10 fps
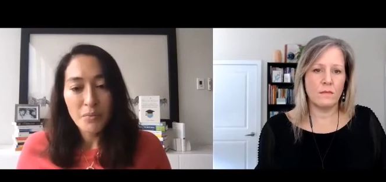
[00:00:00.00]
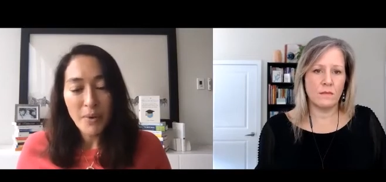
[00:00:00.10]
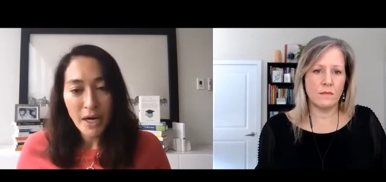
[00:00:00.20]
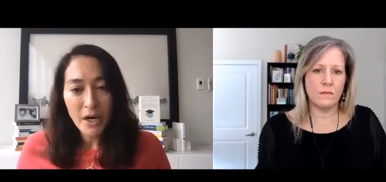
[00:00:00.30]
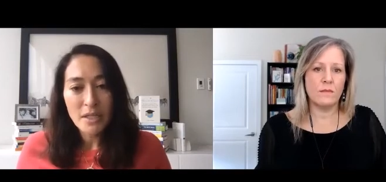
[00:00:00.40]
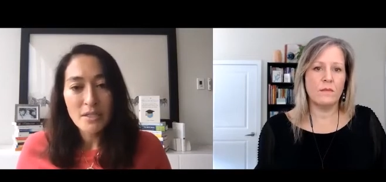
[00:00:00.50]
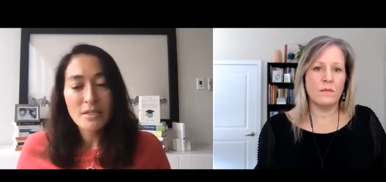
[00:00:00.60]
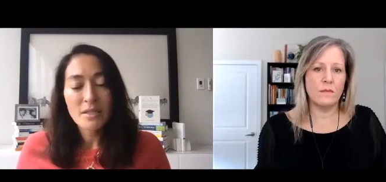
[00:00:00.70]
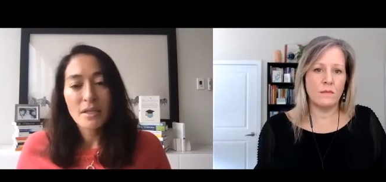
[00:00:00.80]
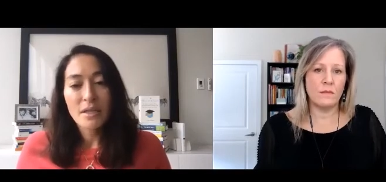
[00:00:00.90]

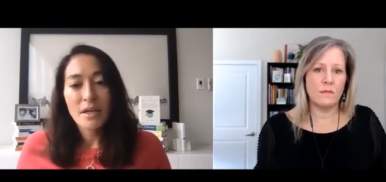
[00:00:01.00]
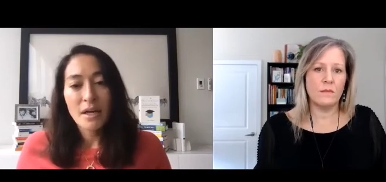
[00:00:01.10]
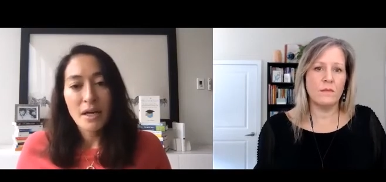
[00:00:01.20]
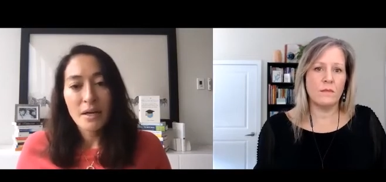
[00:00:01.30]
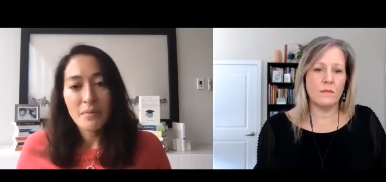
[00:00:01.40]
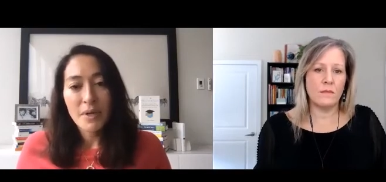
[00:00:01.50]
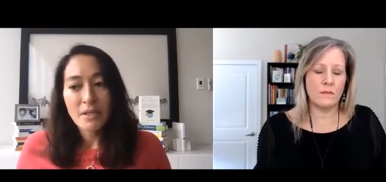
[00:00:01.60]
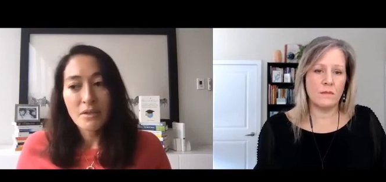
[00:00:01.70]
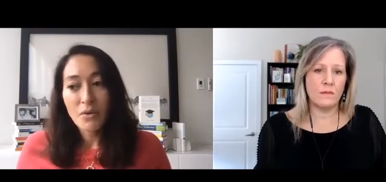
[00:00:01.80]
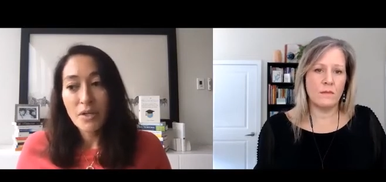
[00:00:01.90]
Speaker 1: parents, um,
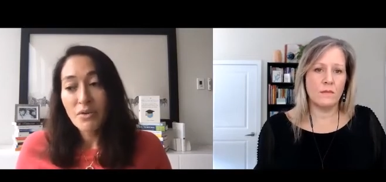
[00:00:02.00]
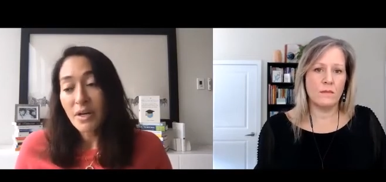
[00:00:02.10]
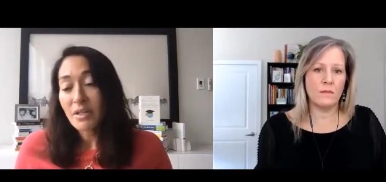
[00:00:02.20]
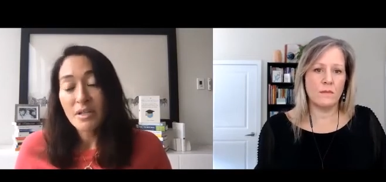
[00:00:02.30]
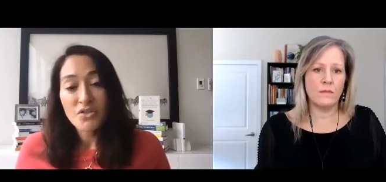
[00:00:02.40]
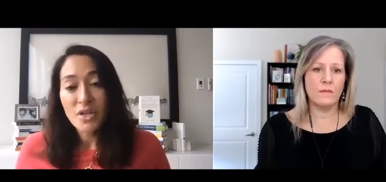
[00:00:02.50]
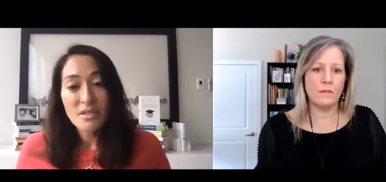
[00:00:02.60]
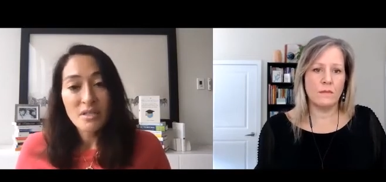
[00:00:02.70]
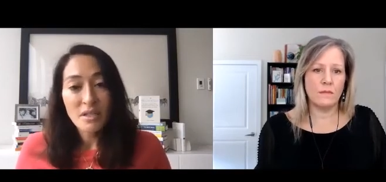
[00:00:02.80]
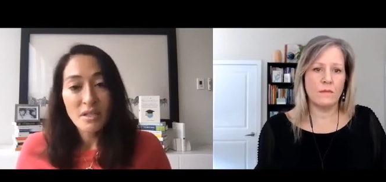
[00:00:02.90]
and going directly to Gen
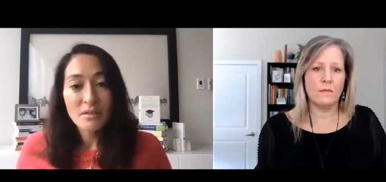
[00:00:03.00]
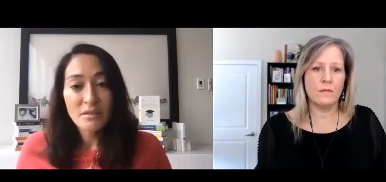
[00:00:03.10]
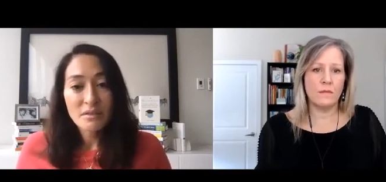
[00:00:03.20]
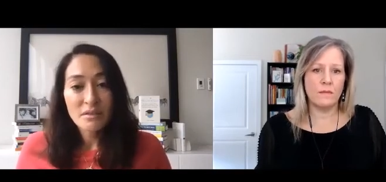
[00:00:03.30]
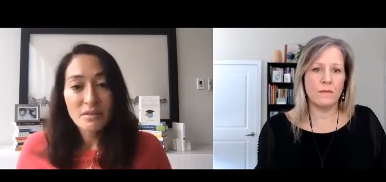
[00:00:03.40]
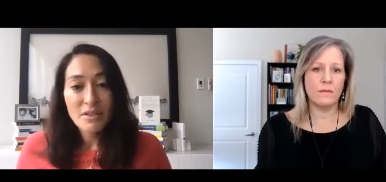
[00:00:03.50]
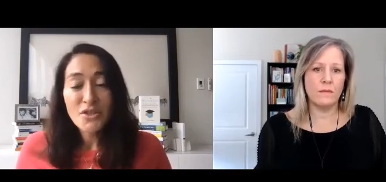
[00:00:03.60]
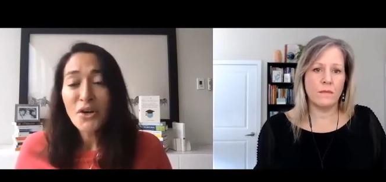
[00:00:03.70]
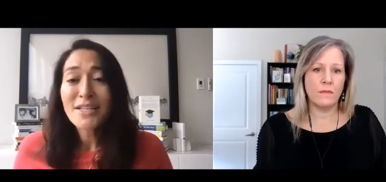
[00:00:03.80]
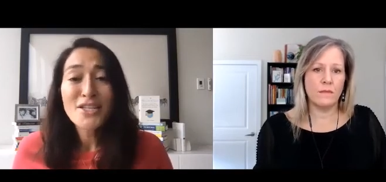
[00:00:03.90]
Z.
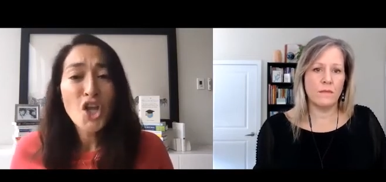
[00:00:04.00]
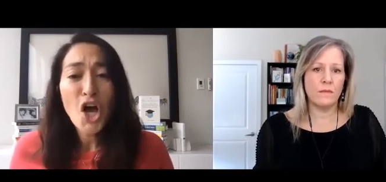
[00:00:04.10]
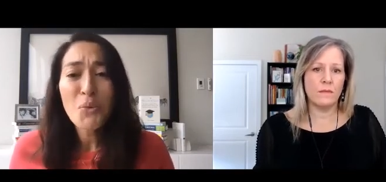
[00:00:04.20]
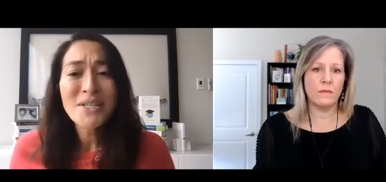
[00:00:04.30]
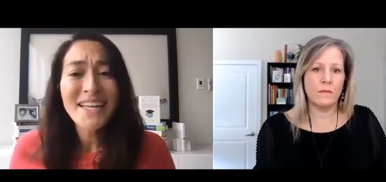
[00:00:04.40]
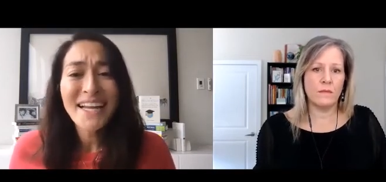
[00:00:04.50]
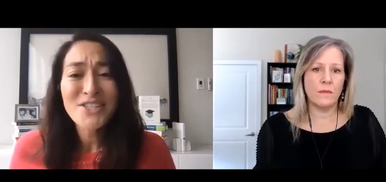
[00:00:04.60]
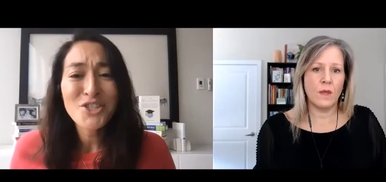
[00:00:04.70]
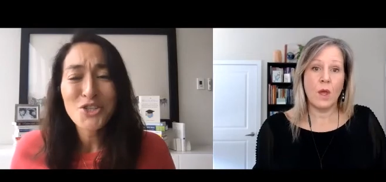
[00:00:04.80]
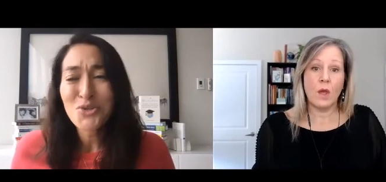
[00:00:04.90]
Sorry, it's a long-winded
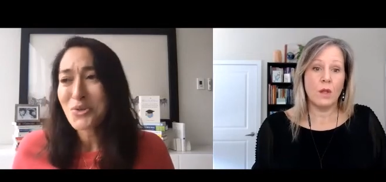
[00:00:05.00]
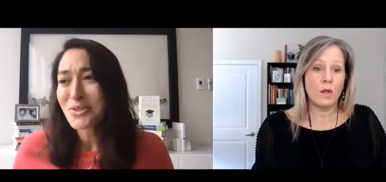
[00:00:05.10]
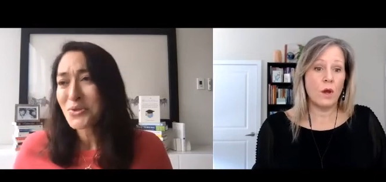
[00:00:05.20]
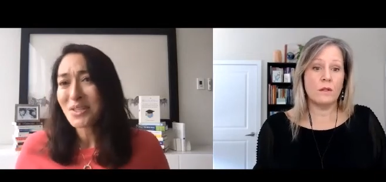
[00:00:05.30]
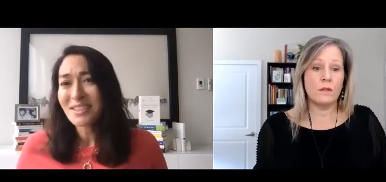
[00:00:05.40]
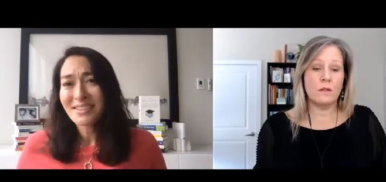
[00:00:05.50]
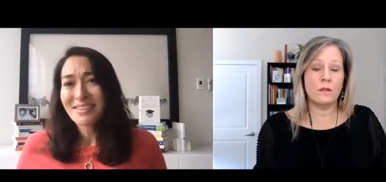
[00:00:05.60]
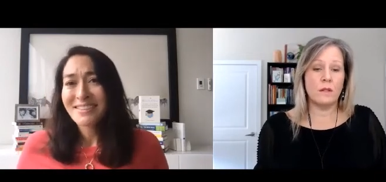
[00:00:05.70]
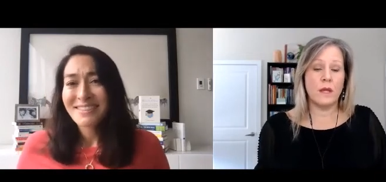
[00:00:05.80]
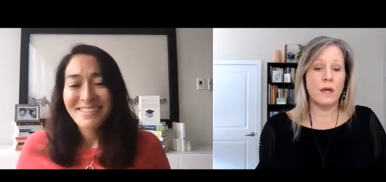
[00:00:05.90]
answer to it. No, a-
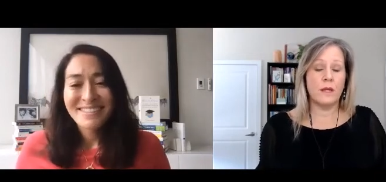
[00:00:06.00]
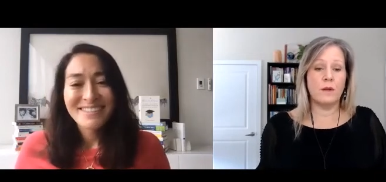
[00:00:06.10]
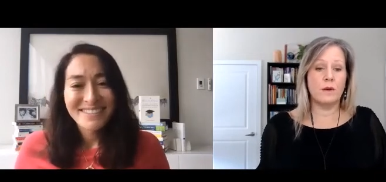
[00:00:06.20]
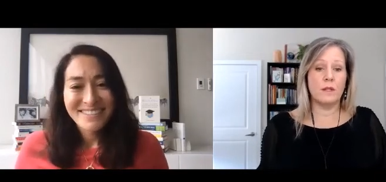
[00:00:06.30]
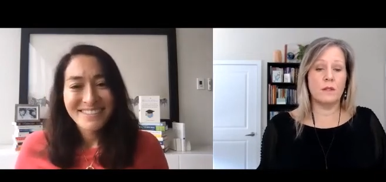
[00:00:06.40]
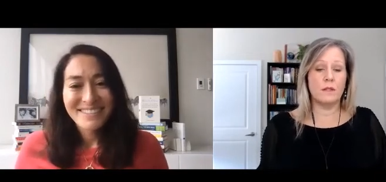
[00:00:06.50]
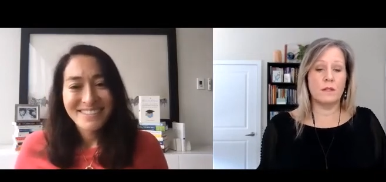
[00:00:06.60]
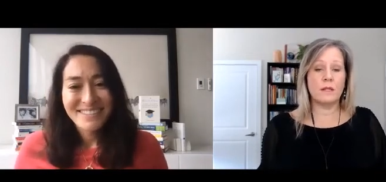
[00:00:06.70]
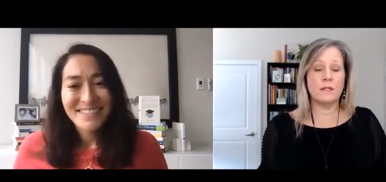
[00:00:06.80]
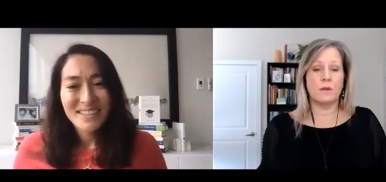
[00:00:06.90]
Speaker 2: yeah, no,
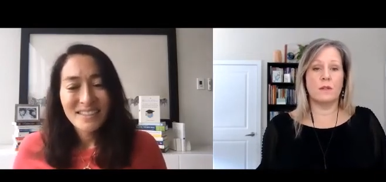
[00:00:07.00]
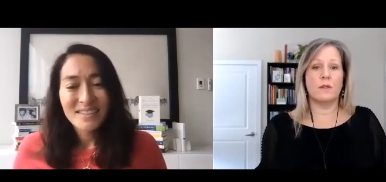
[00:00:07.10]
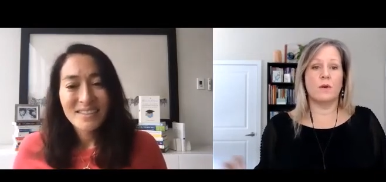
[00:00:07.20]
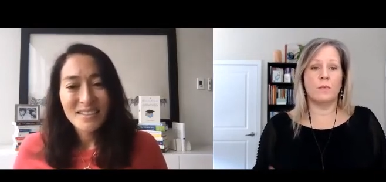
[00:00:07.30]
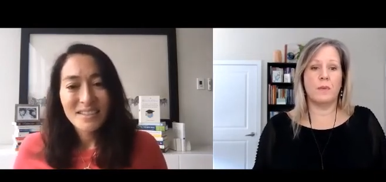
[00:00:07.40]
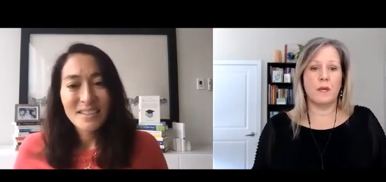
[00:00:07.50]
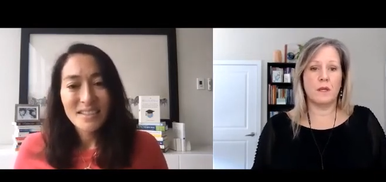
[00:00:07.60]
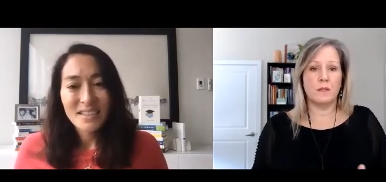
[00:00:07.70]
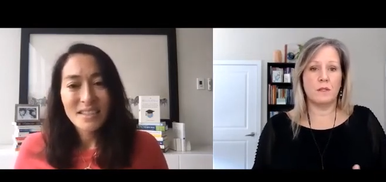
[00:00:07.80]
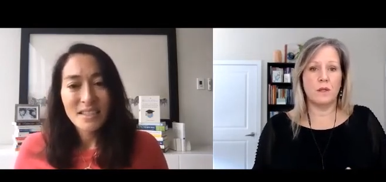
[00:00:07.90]
it's excellent though
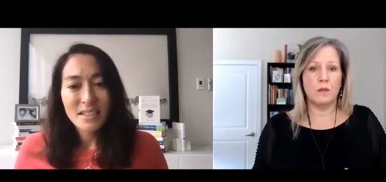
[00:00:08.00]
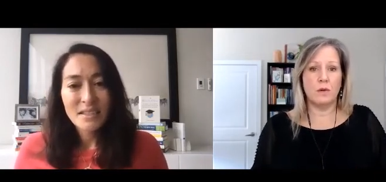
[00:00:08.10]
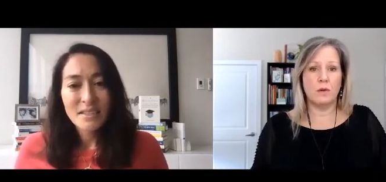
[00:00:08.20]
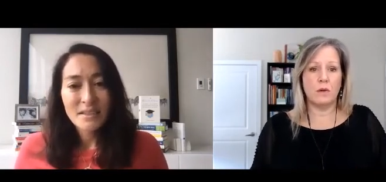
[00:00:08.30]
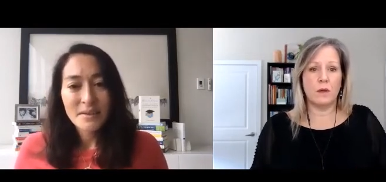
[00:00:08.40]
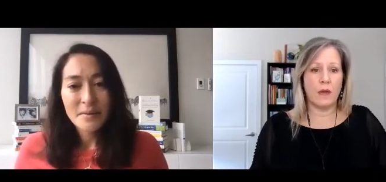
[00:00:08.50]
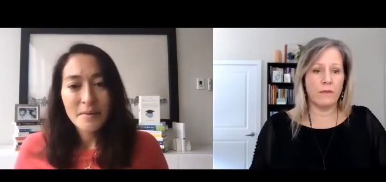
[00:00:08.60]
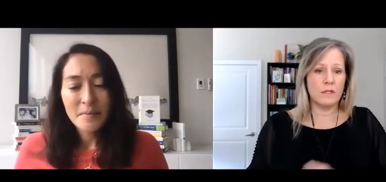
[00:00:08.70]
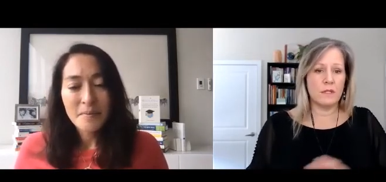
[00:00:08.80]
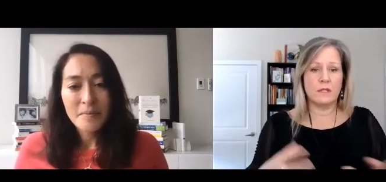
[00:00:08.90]
because you
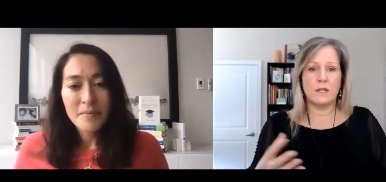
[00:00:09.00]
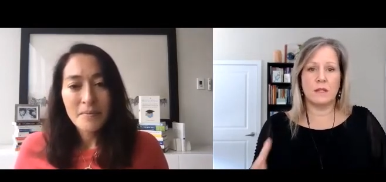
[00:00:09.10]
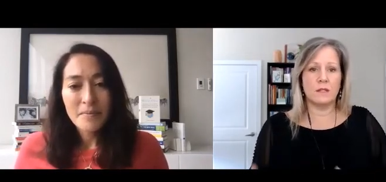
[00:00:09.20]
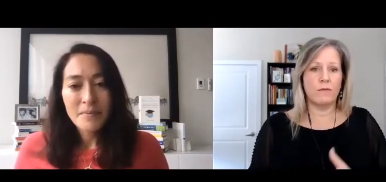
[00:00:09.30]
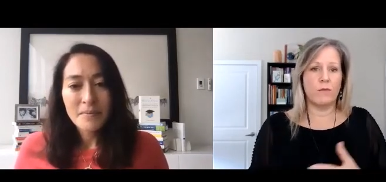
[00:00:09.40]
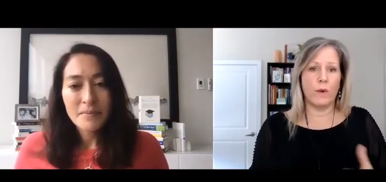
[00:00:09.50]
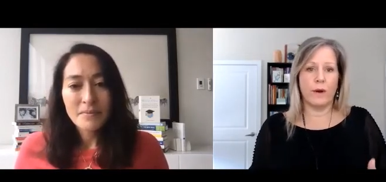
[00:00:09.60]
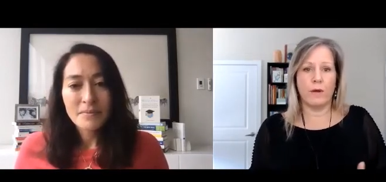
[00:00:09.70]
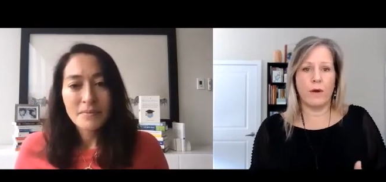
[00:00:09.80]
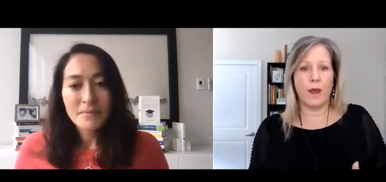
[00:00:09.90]
gave us a sense of
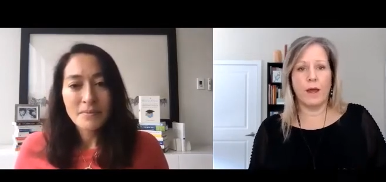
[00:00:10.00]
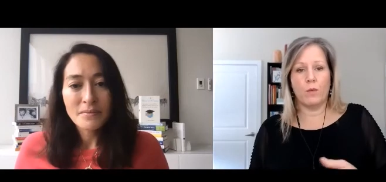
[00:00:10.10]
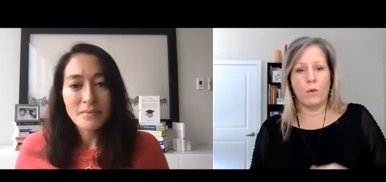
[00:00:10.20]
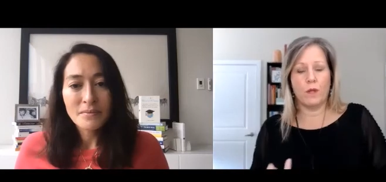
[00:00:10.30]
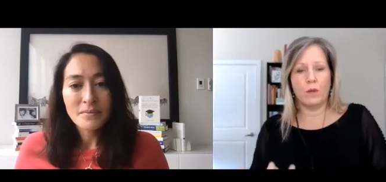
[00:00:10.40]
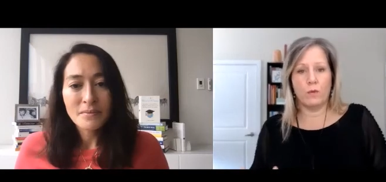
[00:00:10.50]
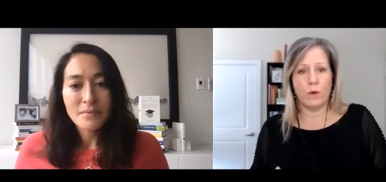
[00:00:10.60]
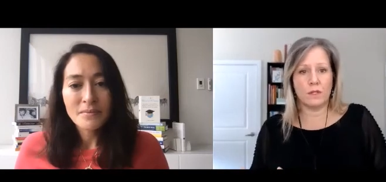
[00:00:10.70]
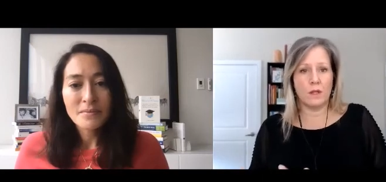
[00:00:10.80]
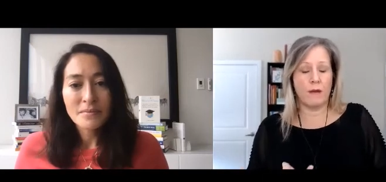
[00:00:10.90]
where you're at, what you,
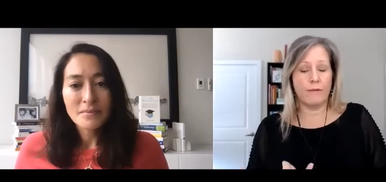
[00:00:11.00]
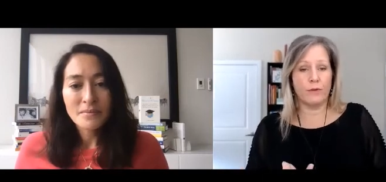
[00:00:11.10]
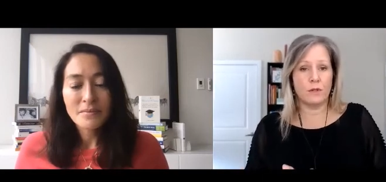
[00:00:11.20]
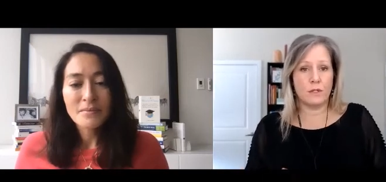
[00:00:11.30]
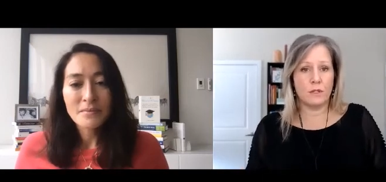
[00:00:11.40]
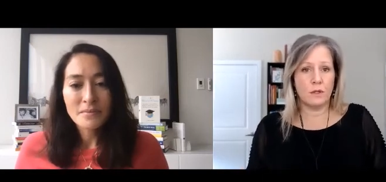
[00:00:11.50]
what efforts